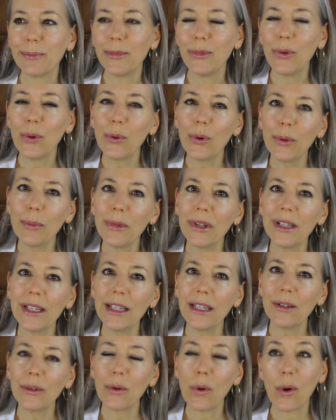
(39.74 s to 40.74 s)

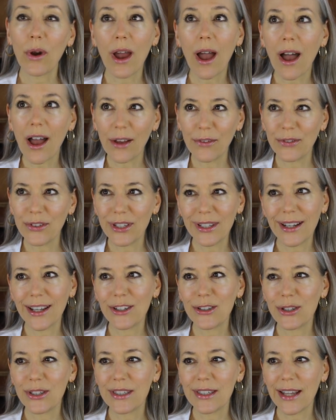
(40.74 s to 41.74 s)
Normally, or often
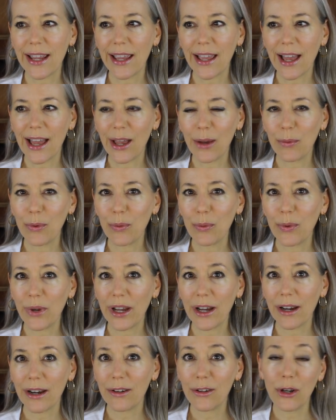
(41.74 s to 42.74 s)
I should say, I will
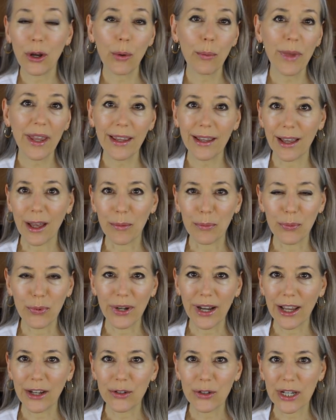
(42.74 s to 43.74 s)
wear no makeup
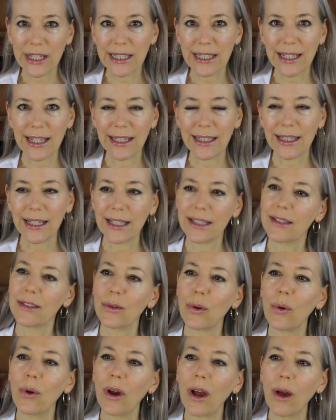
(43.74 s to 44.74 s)
when I dress like this,
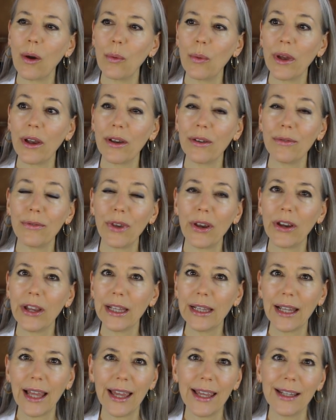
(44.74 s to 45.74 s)
or I'll wear a
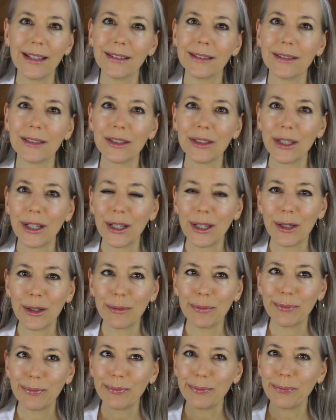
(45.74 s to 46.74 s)
very light
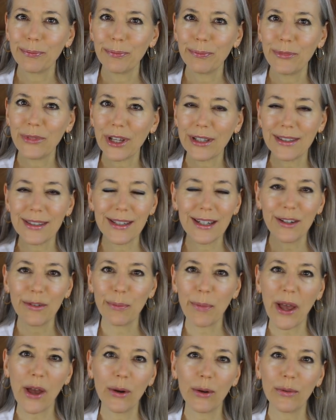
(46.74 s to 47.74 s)
dusting
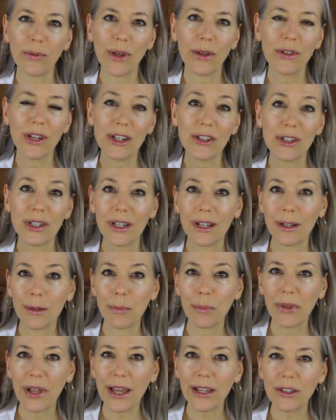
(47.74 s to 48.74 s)
of powder foundation and a
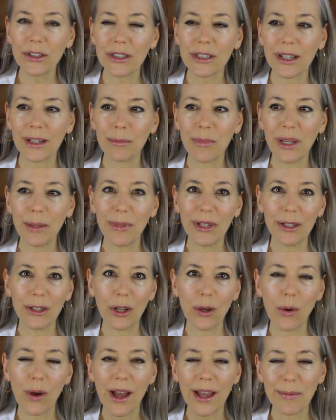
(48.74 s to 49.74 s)
blush and maybe
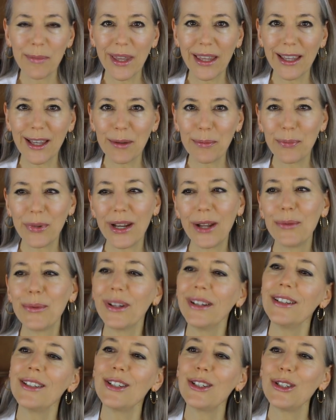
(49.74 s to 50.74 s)
no eye makeup, but I
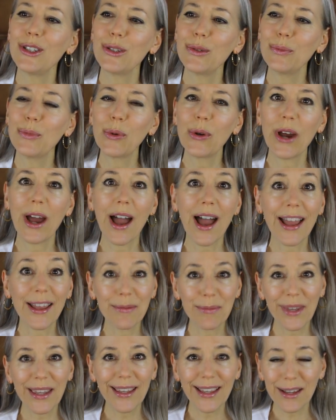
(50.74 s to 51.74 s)
wanted to do more
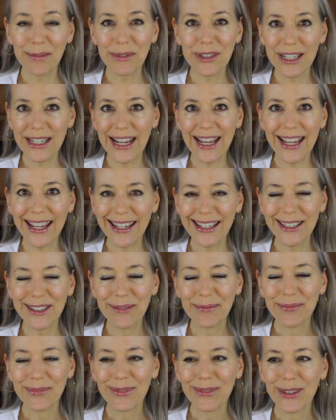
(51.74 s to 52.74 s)
eye makeup today,
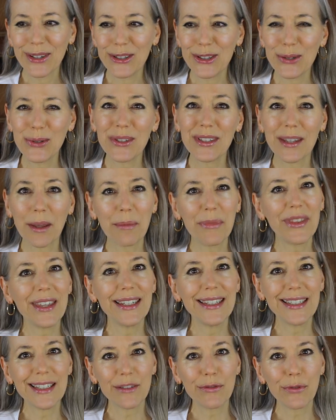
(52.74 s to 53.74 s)
do
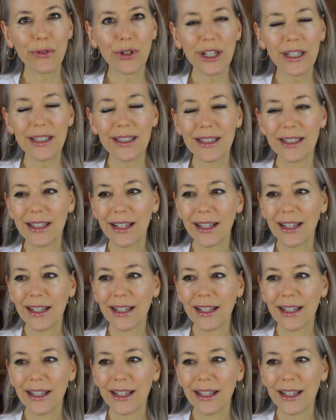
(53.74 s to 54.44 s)
something different.